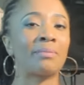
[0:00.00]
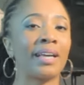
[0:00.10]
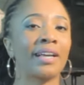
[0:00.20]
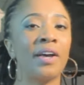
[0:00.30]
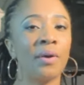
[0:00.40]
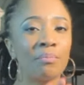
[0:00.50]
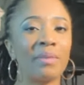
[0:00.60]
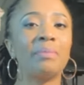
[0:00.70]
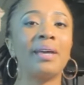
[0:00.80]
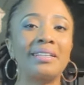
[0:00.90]
I'm like,
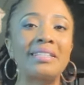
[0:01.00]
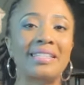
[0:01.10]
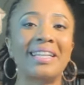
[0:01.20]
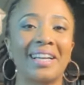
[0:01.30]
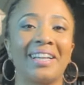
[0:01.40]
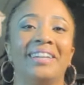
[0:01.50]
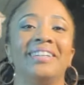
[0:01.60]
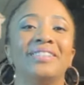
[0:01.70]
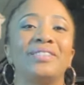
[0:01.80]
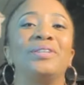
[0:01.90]
maybe I'll stick
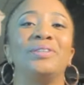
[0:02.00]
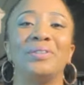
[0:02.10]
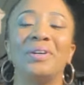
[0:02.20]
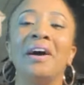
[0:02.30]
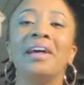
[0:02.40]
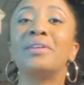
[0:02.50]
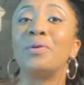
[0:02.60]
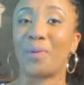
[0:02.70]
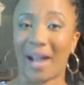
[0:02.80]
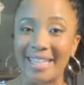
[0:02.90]
to
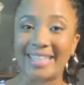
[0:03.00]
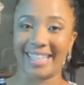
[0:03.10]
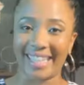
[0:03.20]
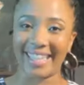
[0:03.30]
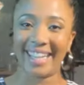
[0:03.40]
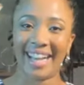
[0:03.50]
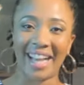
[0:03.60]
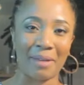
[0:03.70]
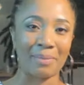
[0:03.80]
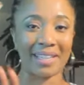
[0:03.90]
the writing
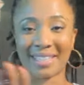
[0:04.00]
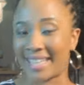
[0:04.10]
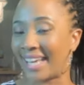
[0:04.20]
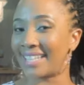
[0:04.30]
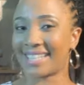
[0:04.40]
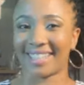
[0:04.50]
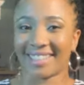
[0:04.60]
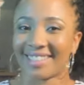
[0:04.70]
because that is a